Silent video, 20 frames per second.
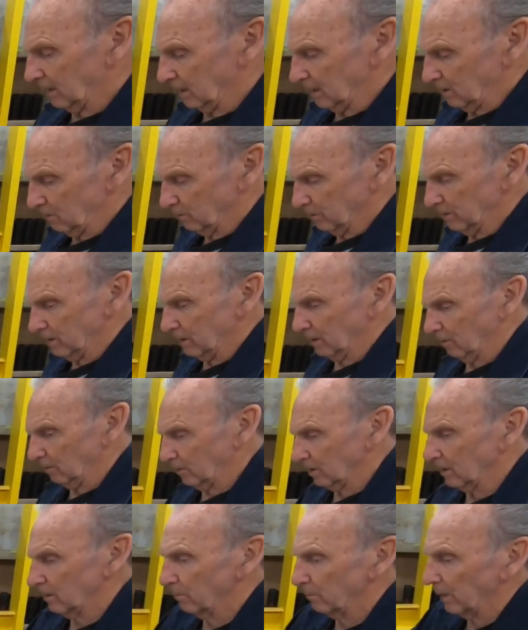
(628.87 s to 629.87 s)
This one here, we
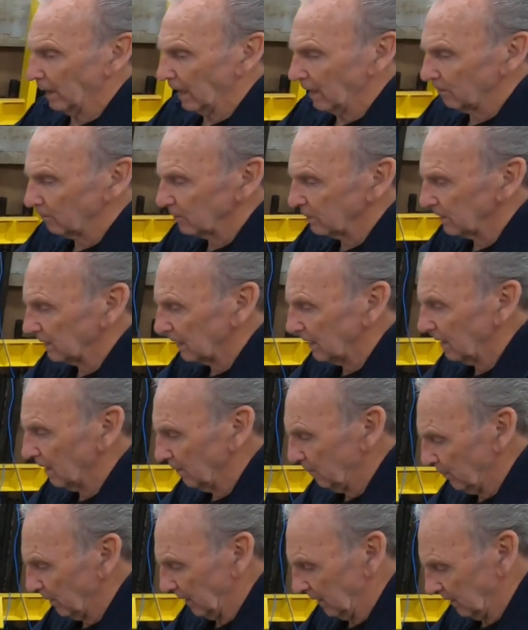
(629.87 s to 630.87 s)
got them backwards again,
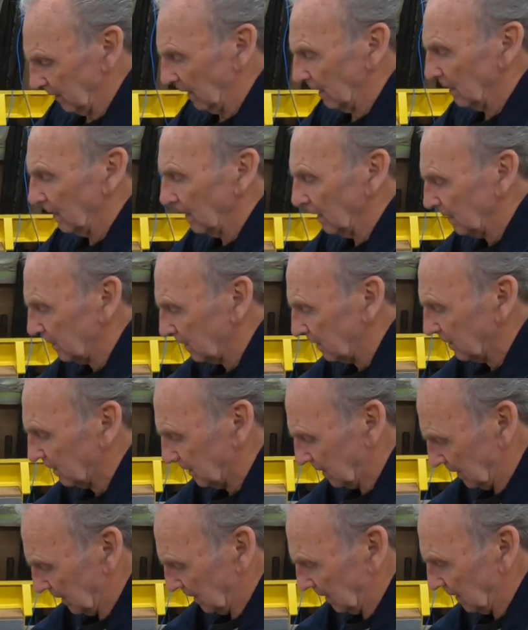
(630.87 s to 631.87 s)
but then this is
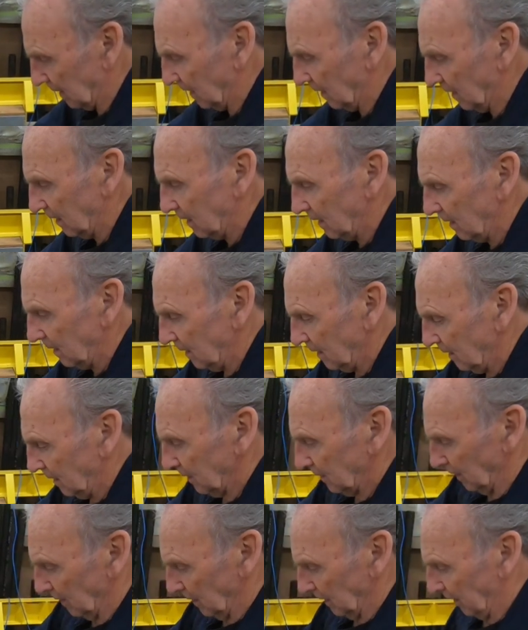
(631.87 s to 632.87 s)
the, uh,
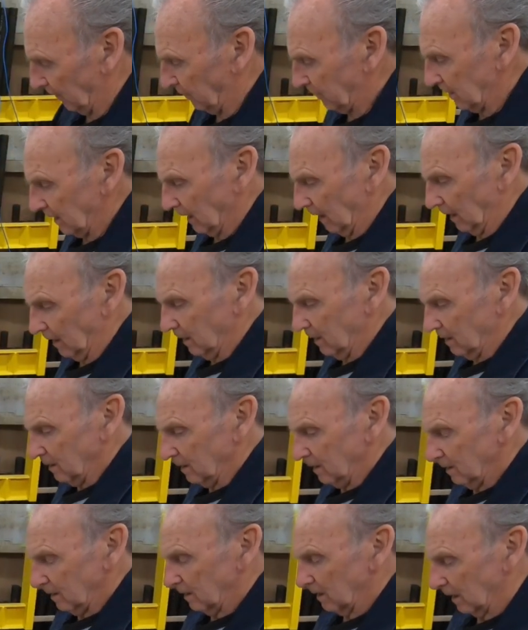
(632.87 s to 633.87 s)
the left hand,
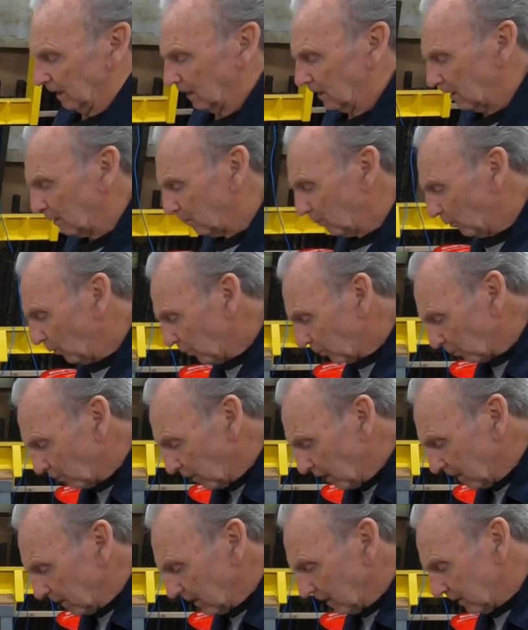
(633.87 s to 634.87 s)
and they both
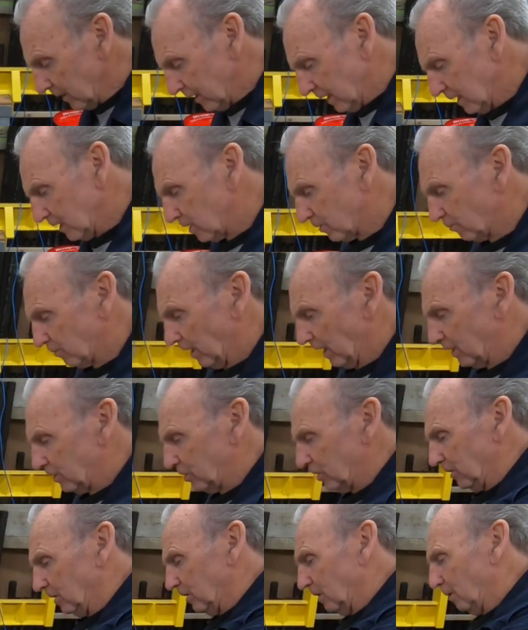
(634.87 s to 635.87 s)
run this
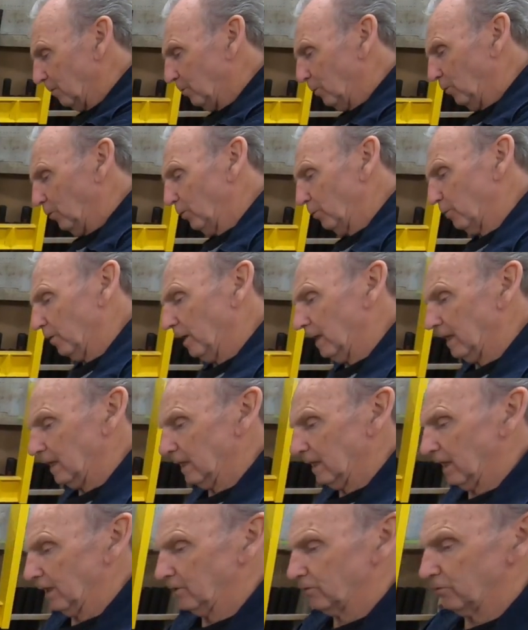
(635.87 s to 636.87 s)
direction. They're both running
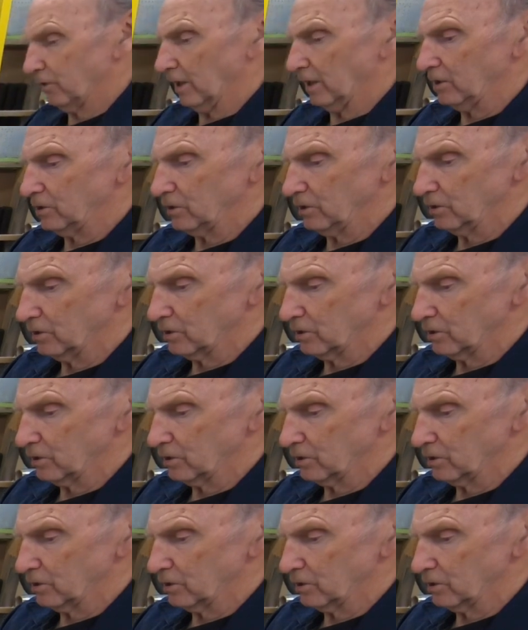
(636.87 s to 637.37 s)
that direction.